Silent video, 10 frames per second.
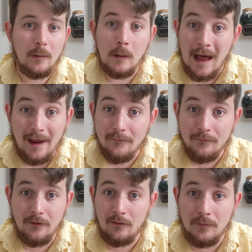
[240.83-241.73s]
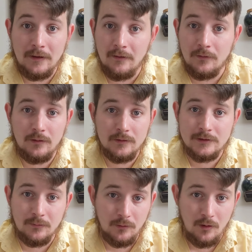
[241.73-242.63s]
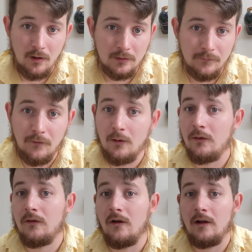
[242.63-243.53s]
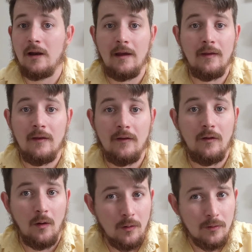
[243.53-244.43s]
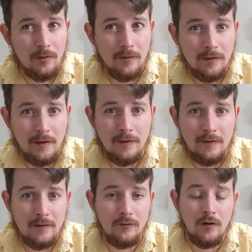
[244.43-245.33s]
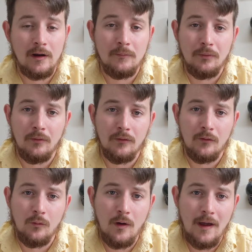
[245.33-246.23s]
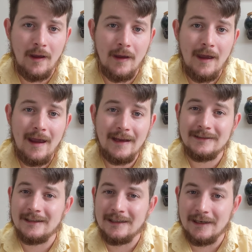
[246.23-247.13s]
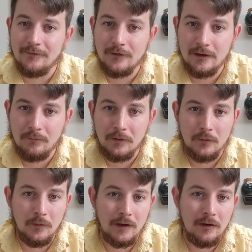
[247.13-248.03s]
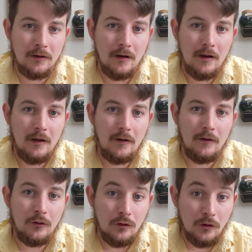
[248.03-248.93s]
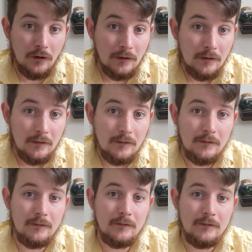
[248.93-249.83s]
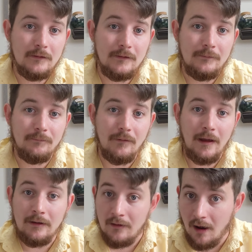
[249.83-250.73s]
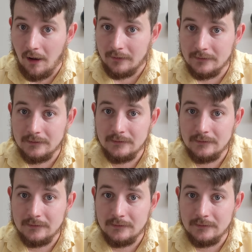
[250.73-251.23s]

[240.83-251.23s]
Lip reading: life that's been given to us that we're called to focus on and this earthly thing that is trying to pull us away is the difference between good and not.